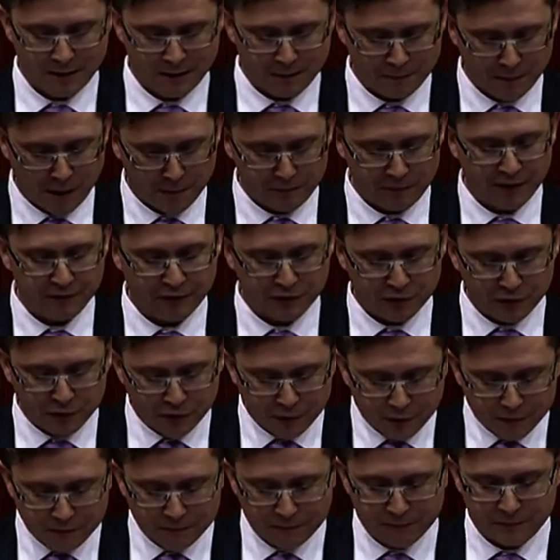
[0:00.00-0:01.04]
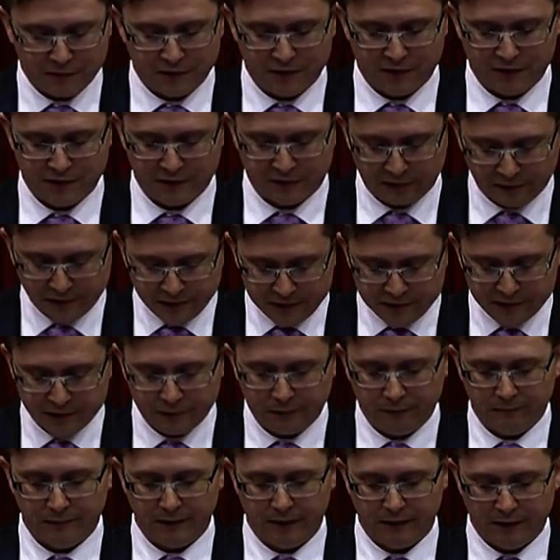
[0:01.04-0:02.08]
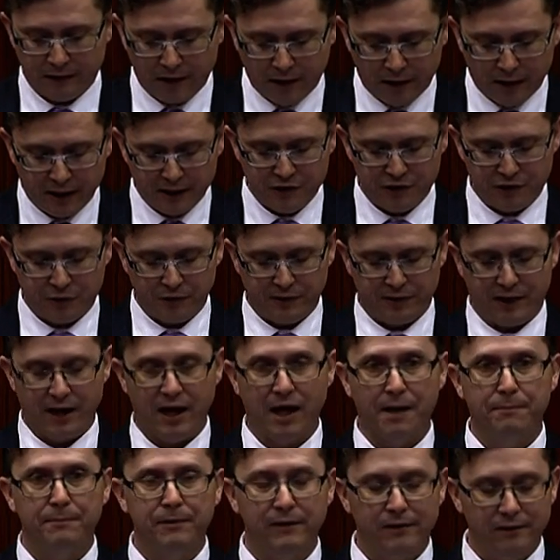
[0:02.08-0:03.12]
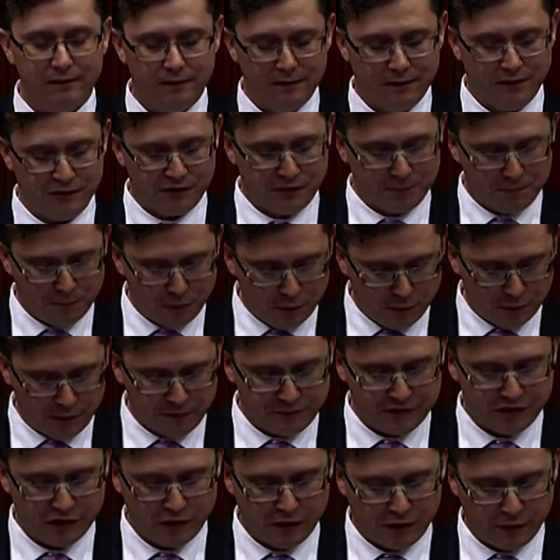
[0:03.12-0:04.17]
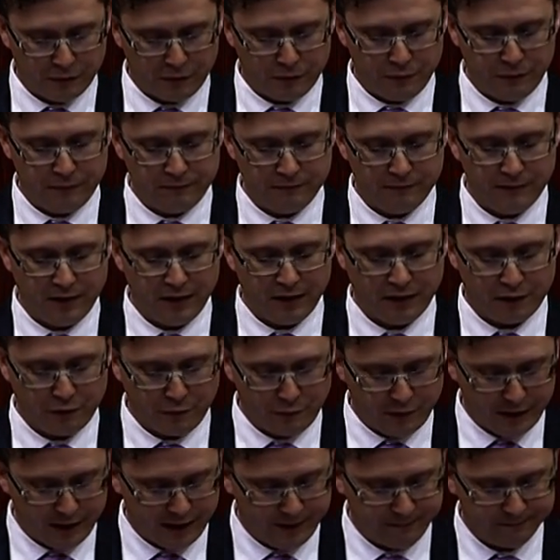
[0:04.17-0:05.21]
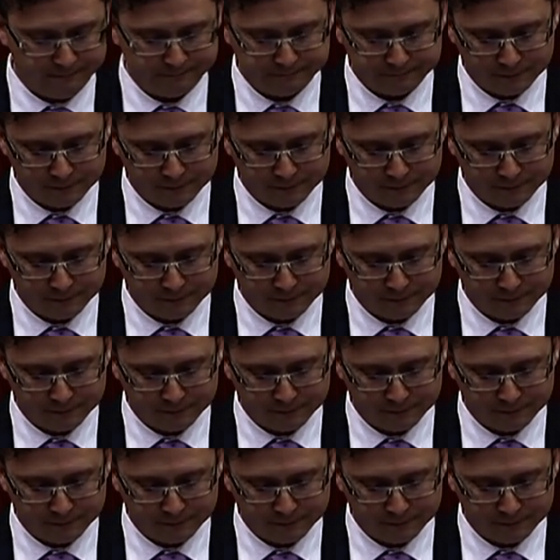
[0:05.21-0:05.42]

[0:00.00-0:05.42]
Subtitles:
My brother Kurt and sister Liesl and I enjoyed a happy and supportive childhood in Karain.